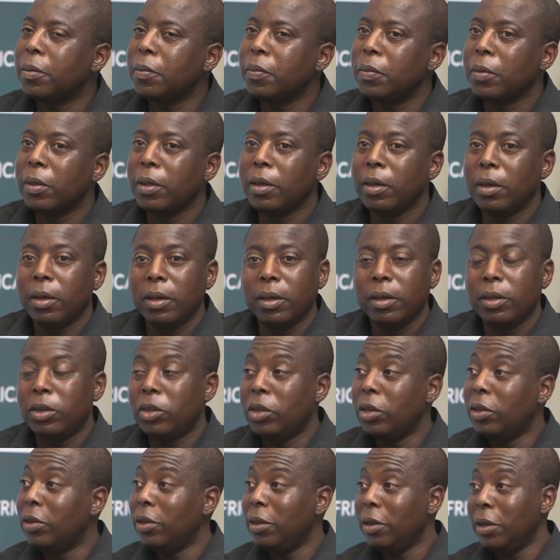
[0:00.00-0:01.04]
Yeah.
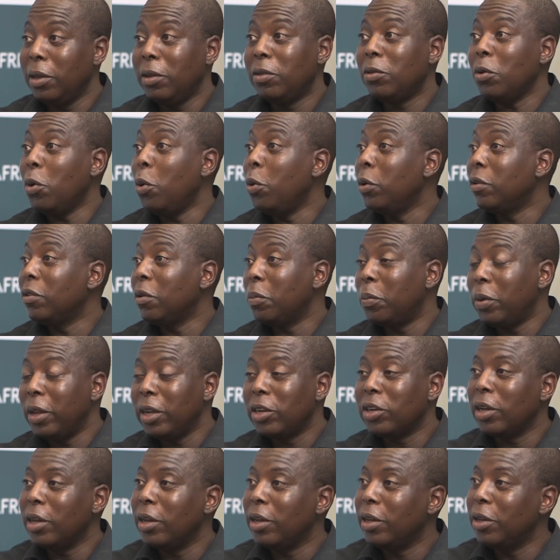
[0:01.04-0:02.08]
Chiti, it's always a
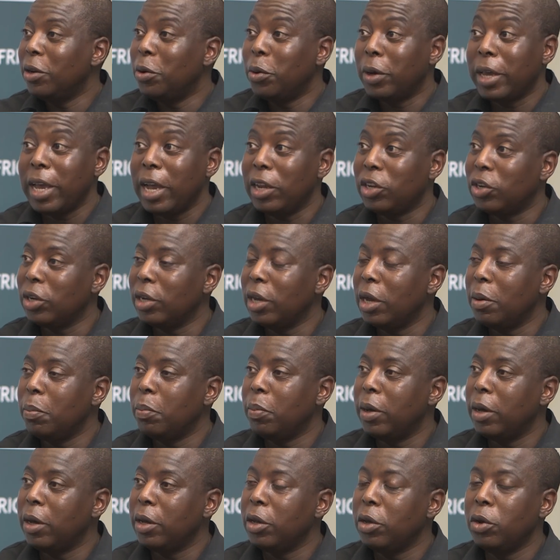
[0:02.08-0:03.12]
pleasure, catching
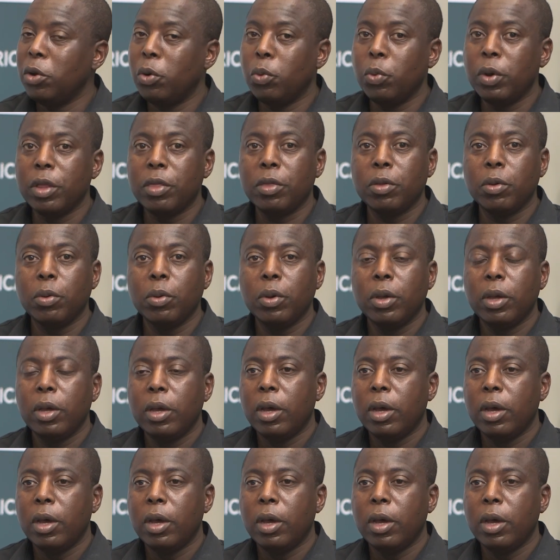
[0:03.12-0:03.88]
up, with you.